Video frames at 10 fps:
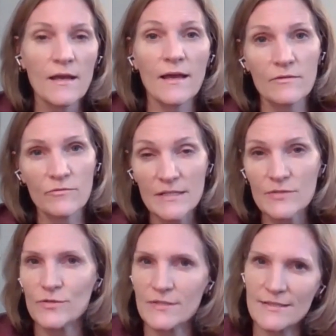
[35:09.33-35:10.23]
and the
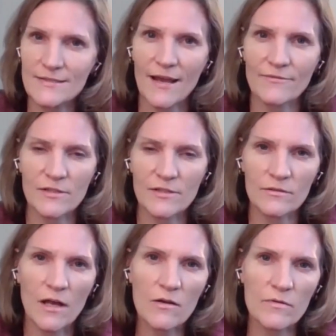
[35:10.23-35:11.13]
resources that have to go
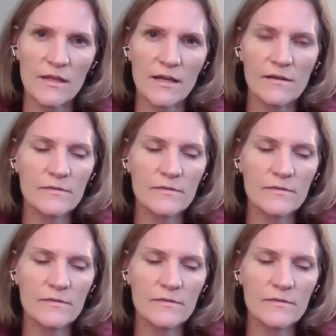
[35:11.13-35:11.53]
along with it.